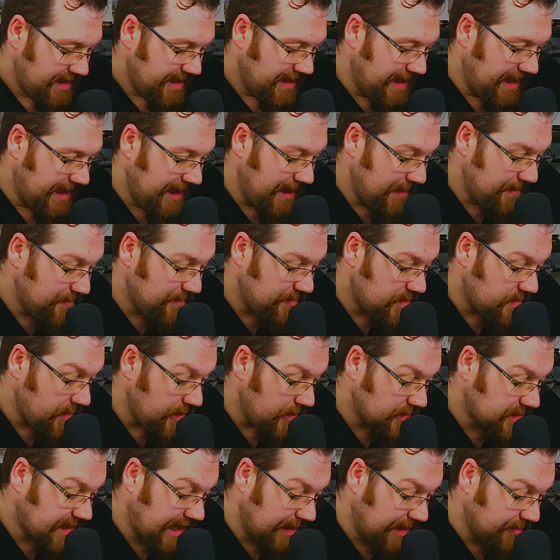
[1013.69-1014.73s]
The
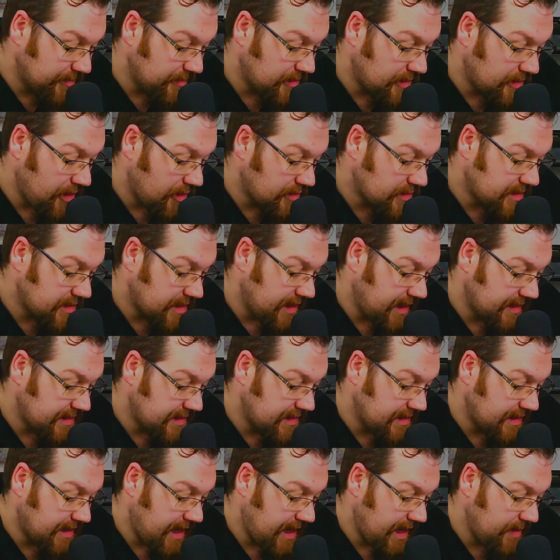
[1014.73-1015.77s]
motor cap and cogs
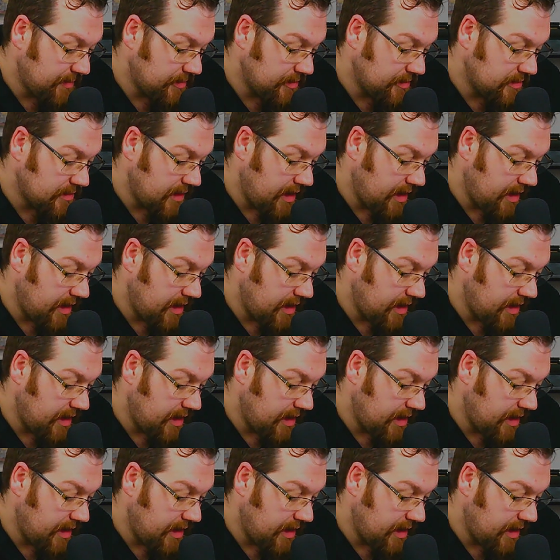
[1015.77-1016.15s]
connecting the cable